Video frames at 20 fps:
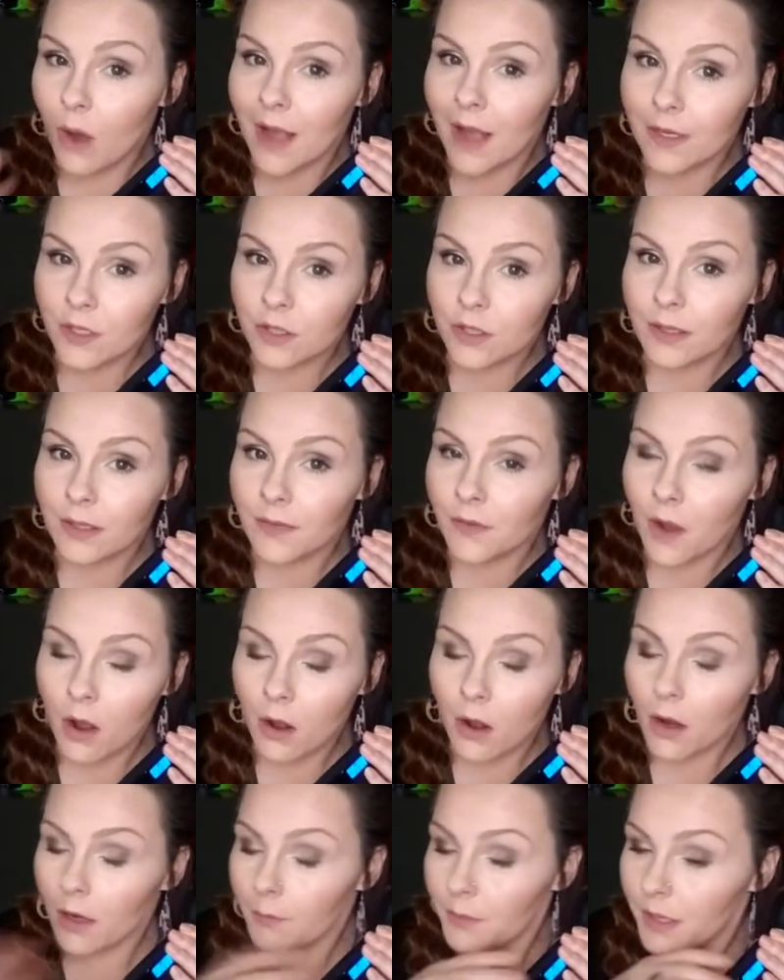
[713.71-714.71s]
I just leave it
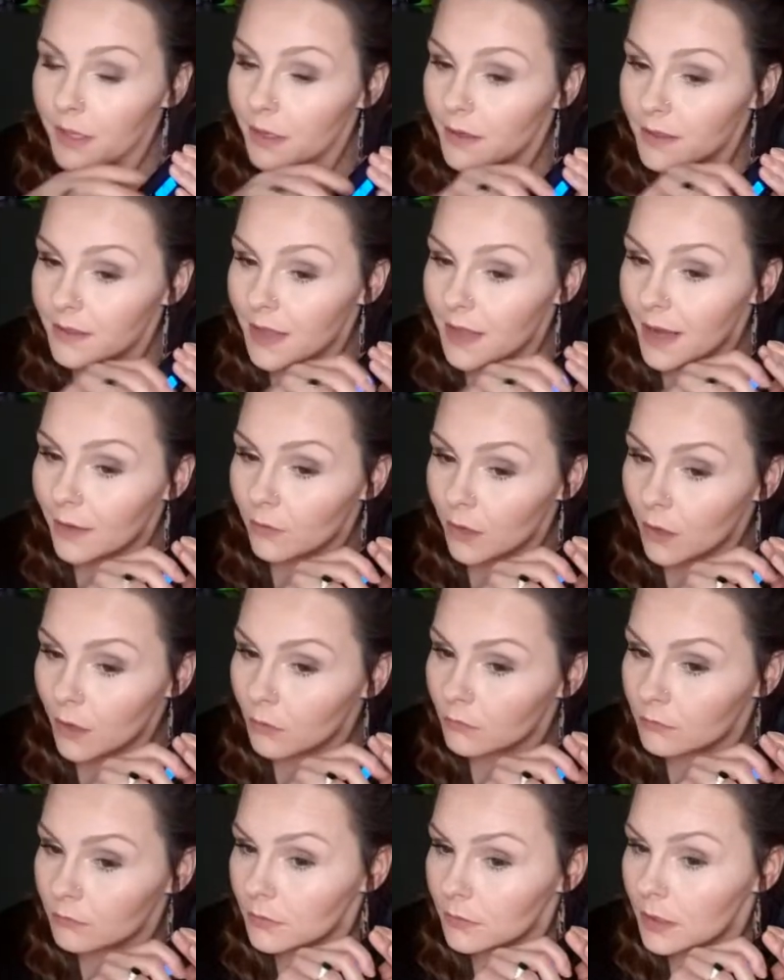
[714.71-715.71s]
on because I don't know.